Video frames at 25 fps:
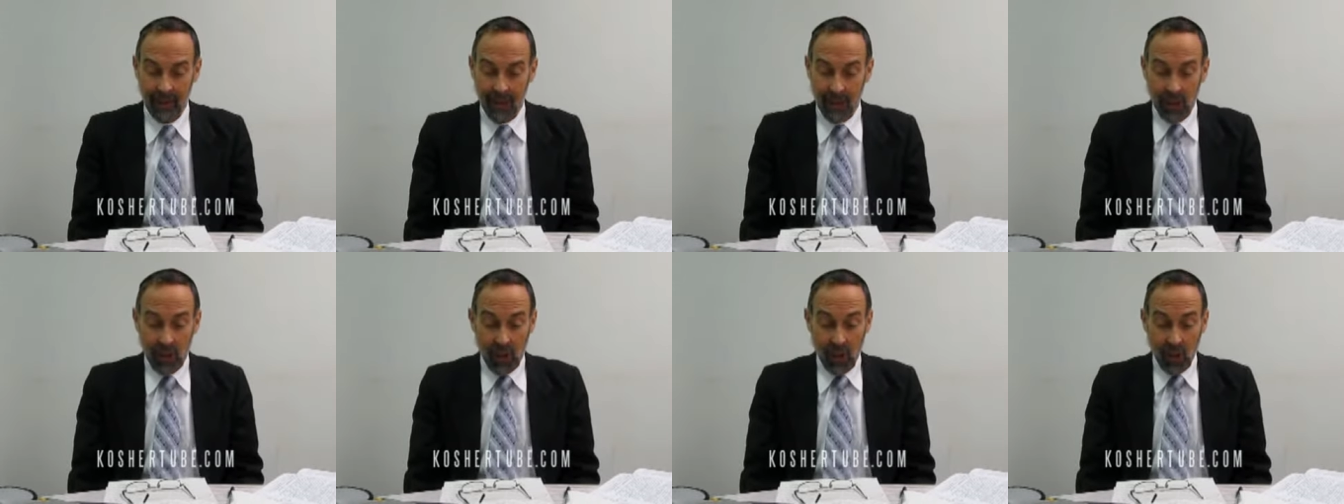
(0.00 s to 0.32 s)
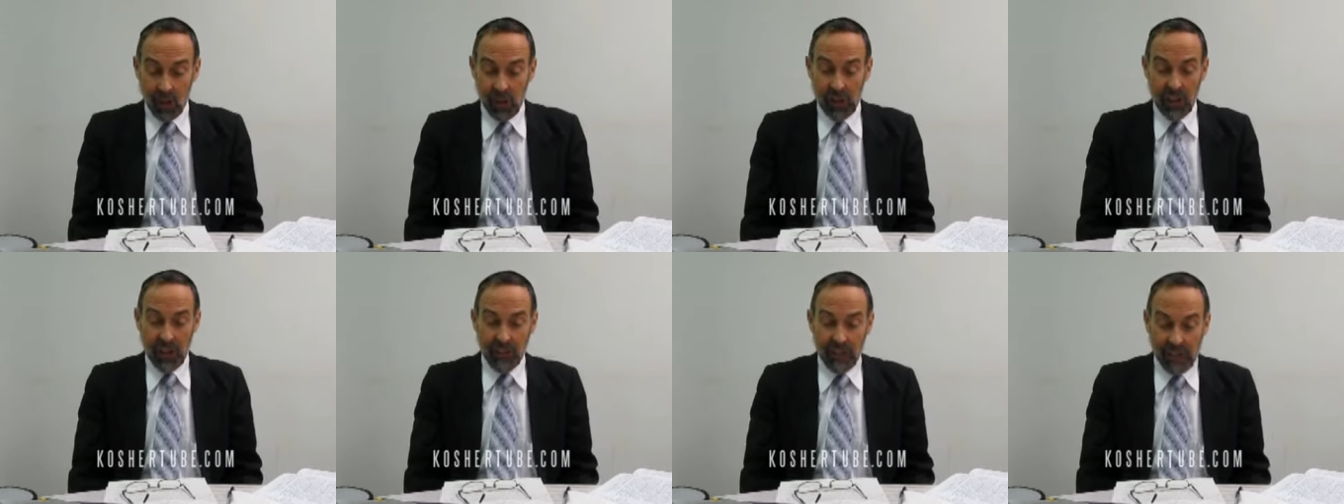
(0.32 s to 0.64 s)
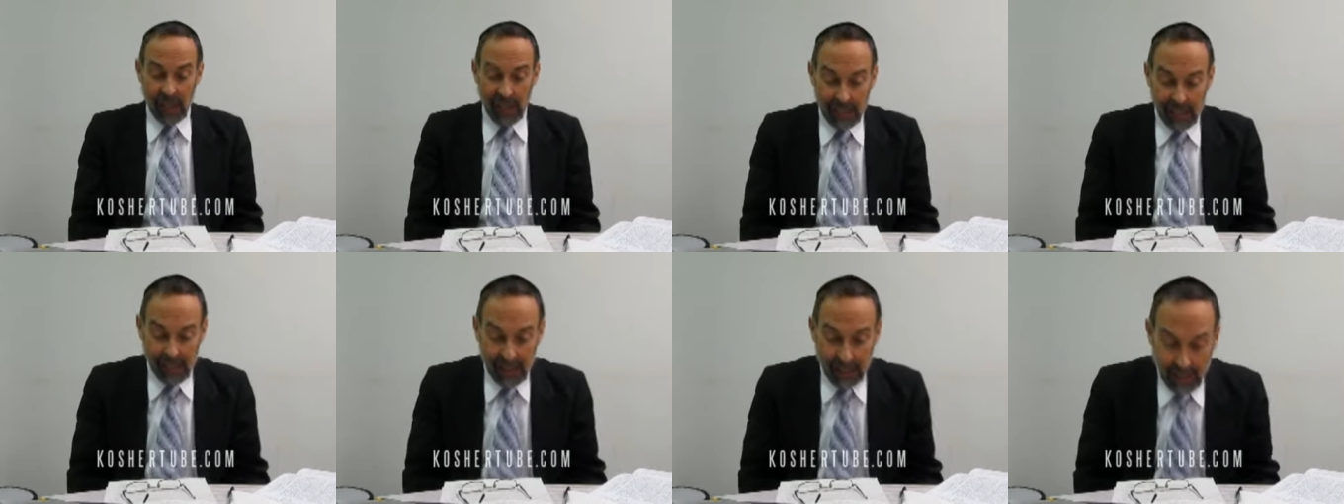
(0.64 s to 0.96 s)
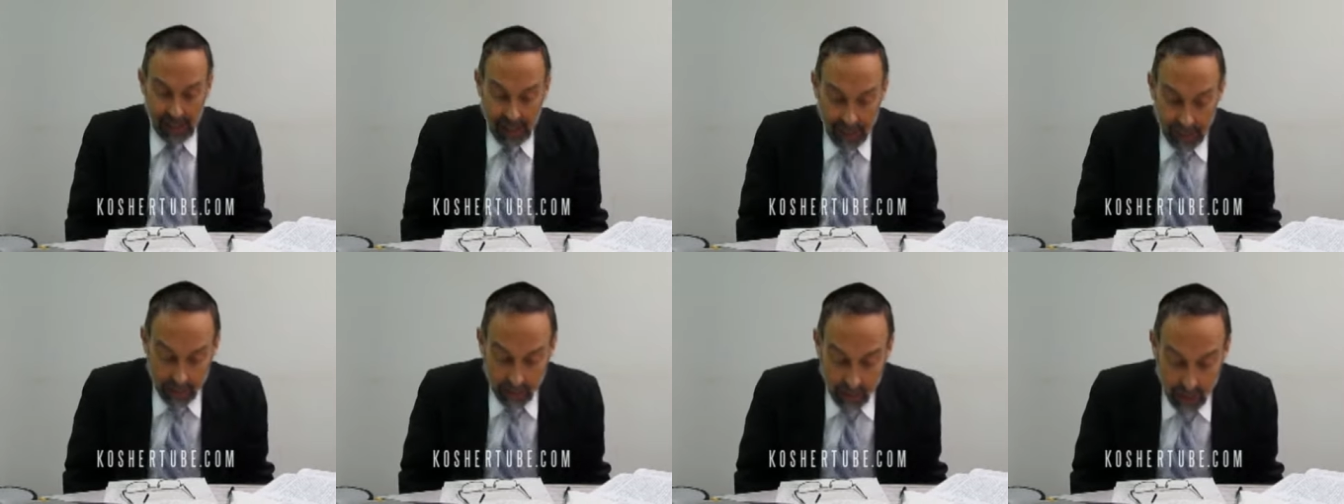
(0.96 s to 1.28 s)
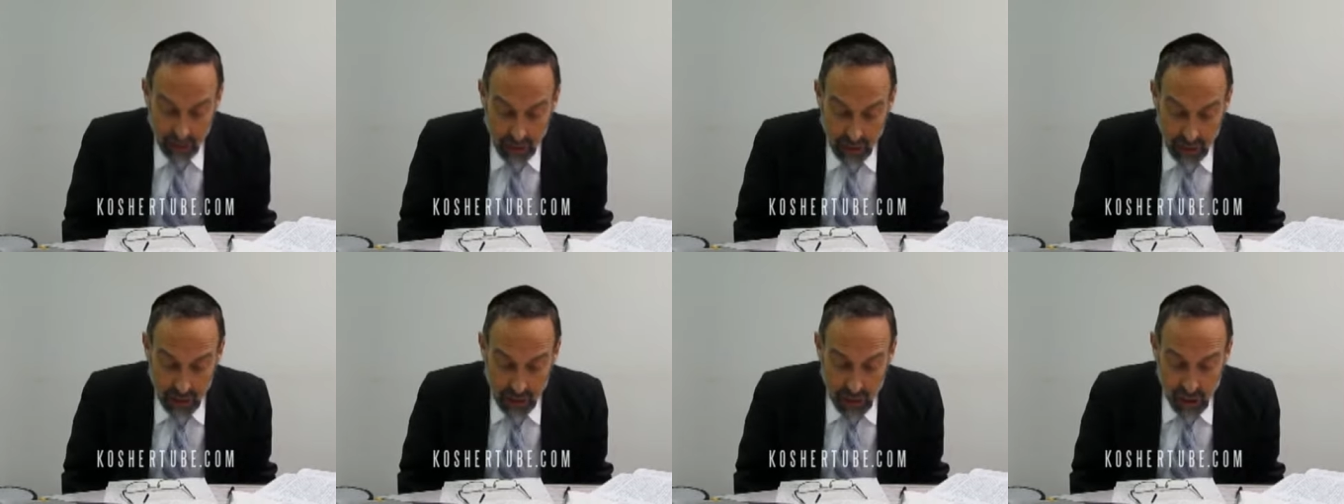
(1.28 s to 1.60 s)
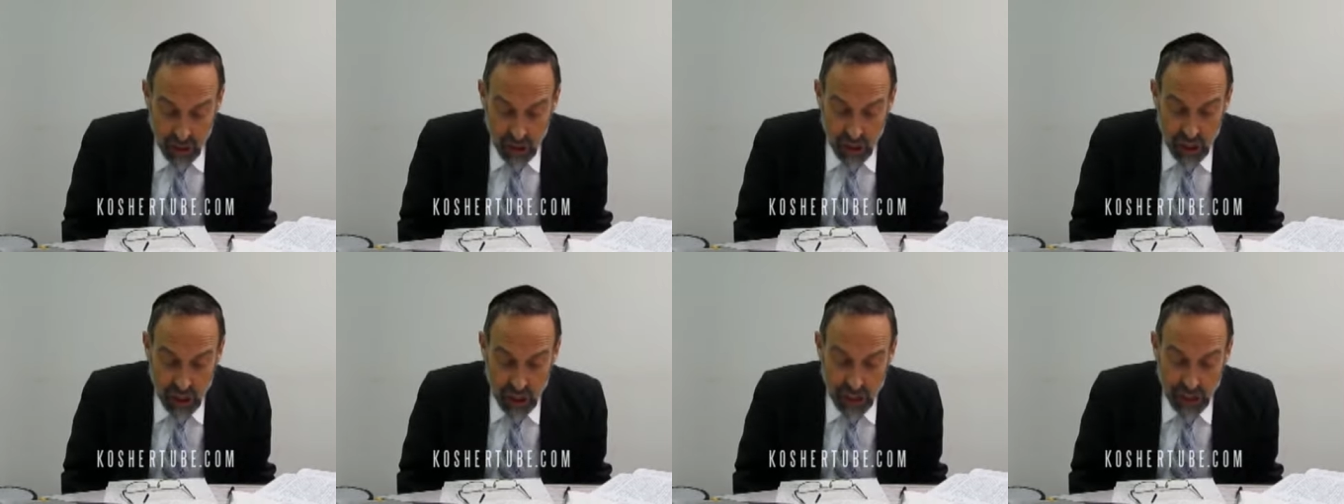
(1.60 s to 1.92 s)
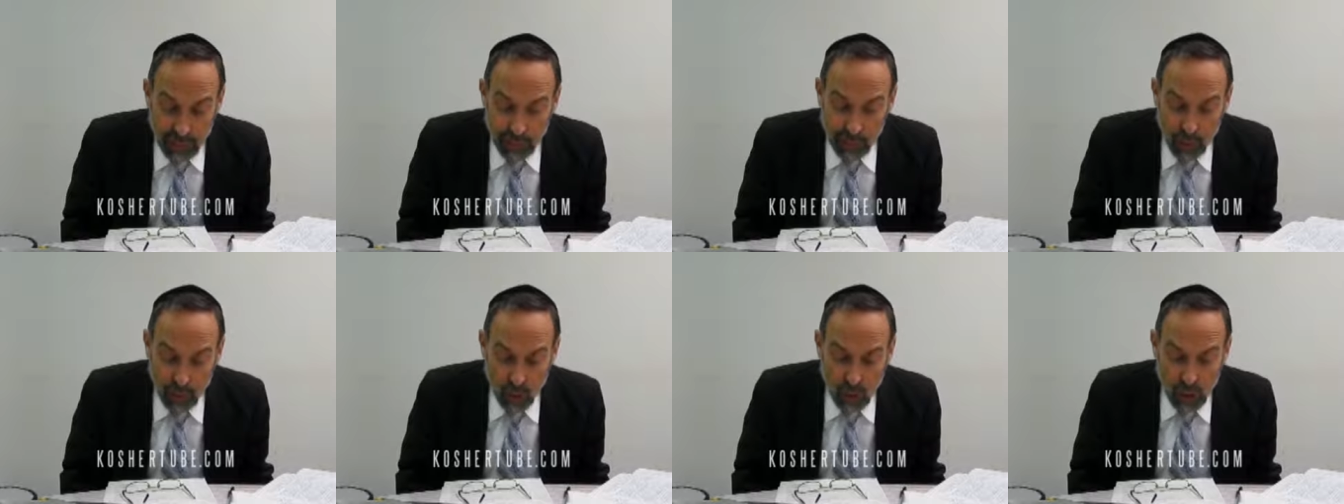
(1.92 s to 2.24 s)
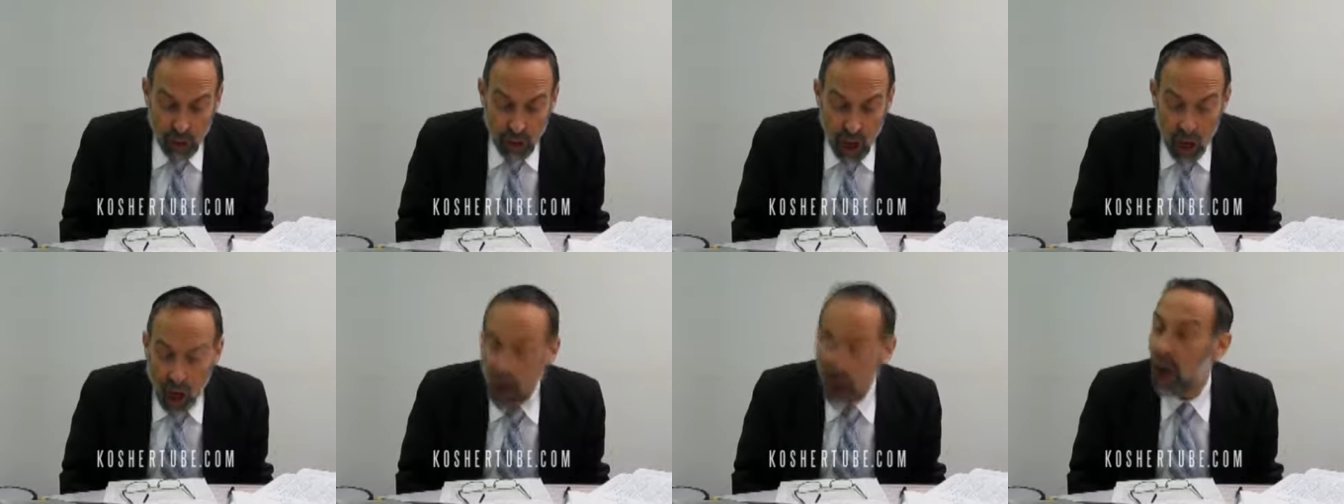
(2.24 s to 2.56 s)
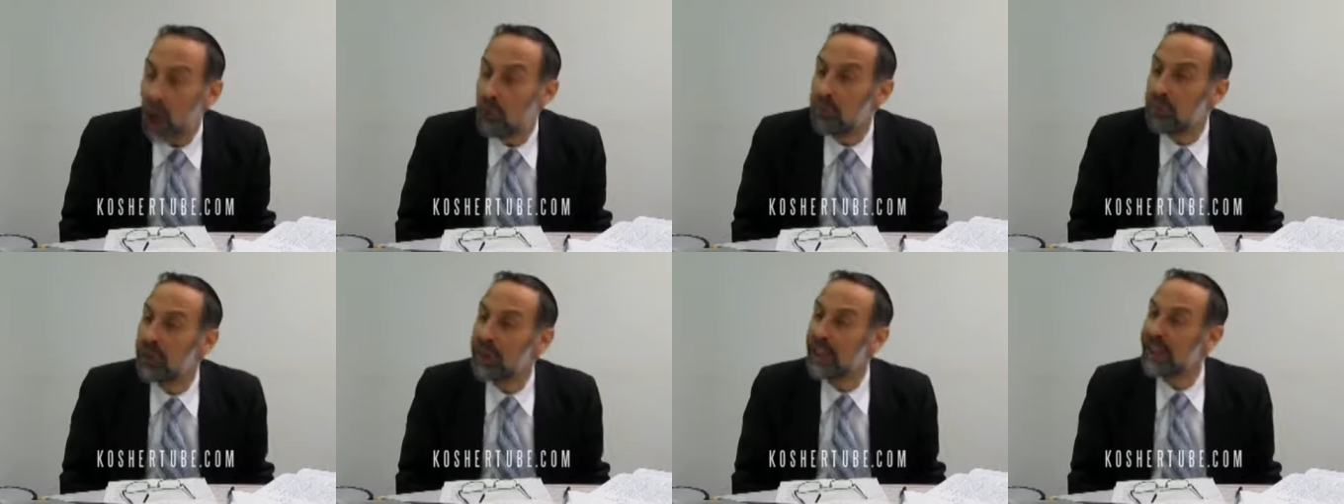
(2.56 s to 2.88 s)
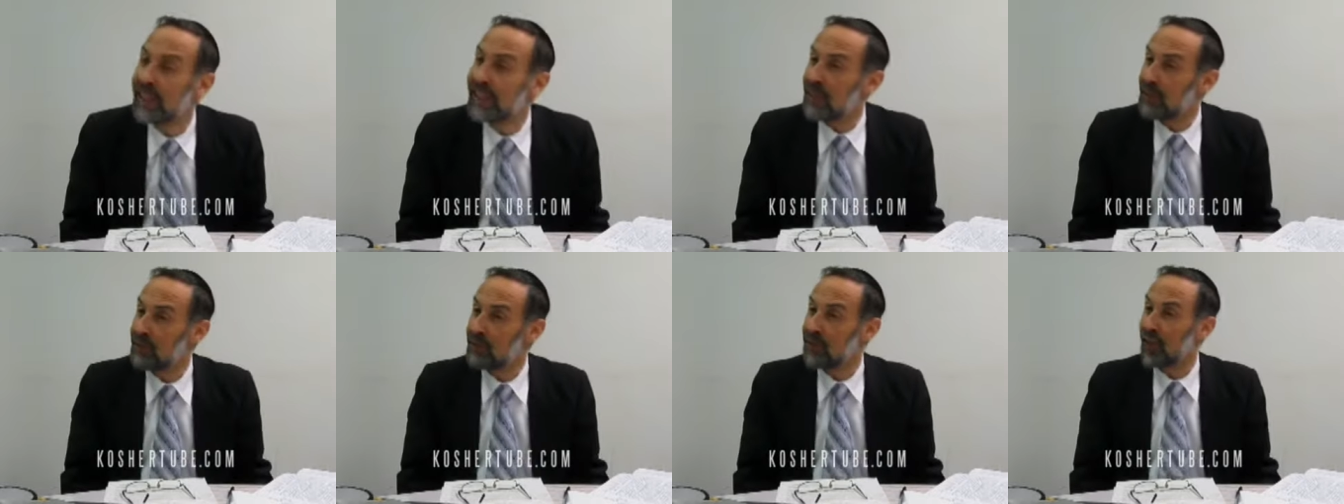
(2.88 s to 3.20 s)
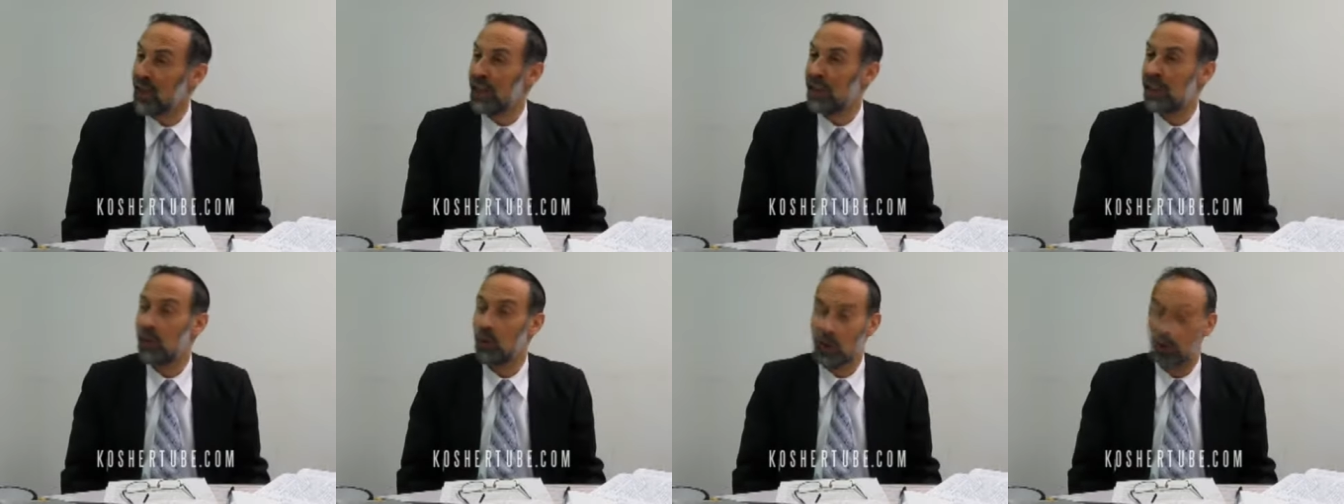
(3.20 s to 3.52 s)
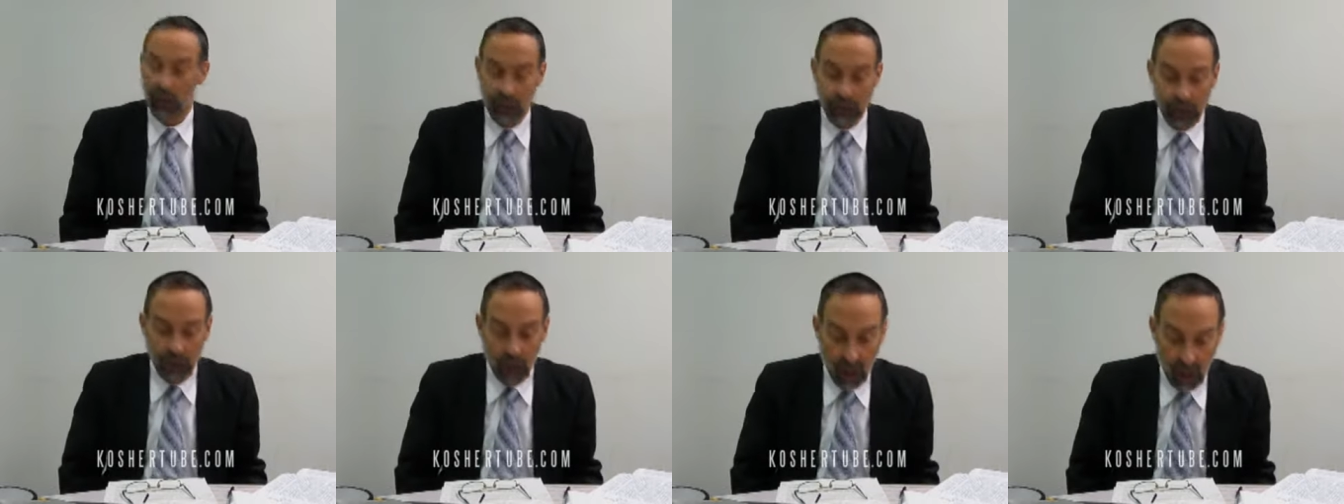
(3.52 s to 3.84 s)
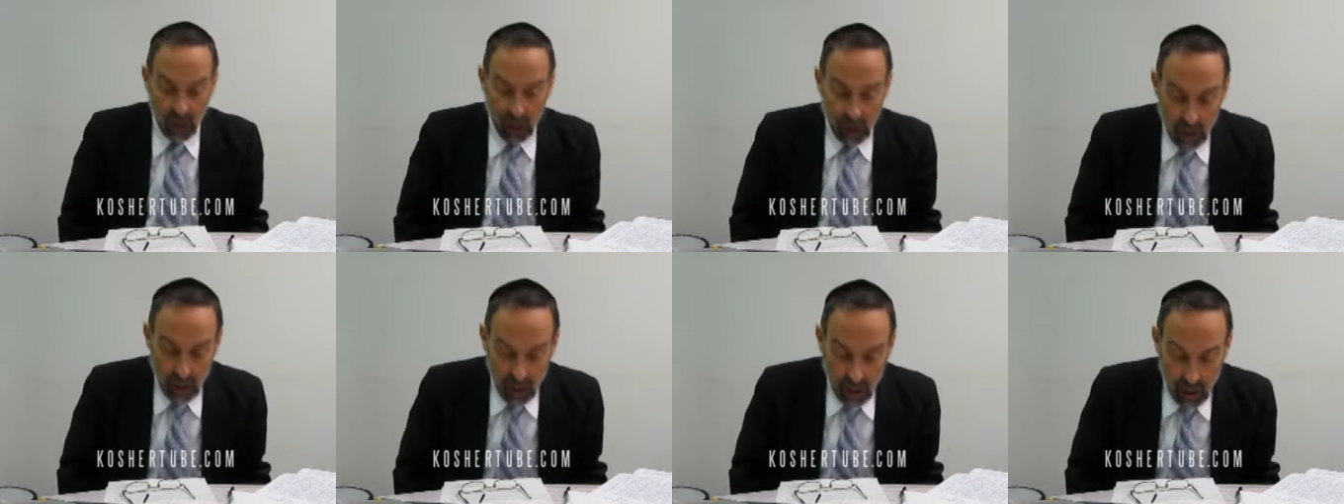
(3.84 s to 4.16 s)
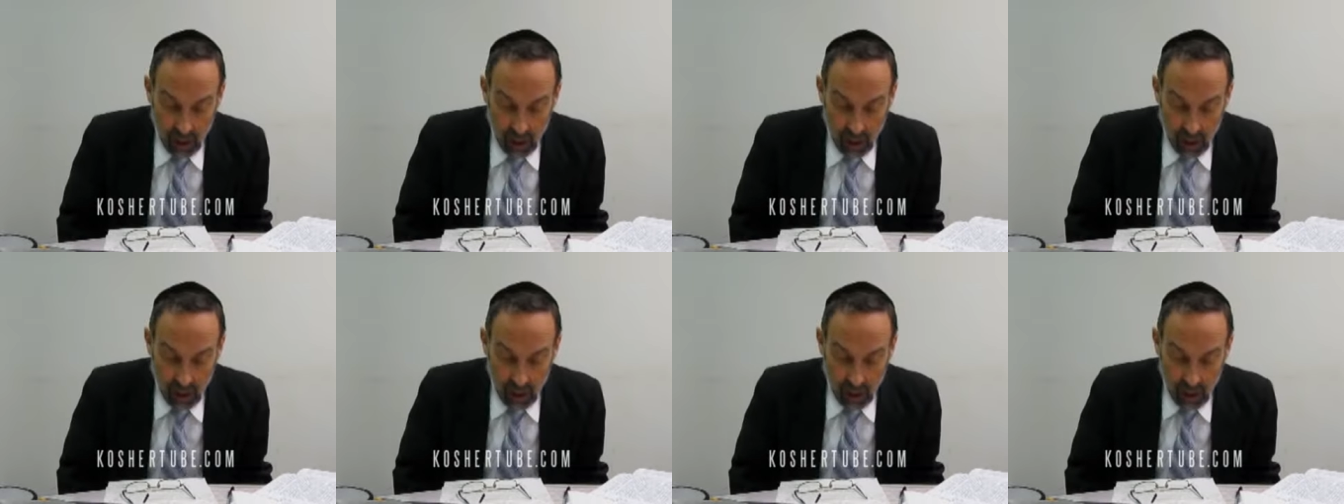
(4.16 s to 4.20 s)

Yosef says to them, Shimu na, please emphasize the word na,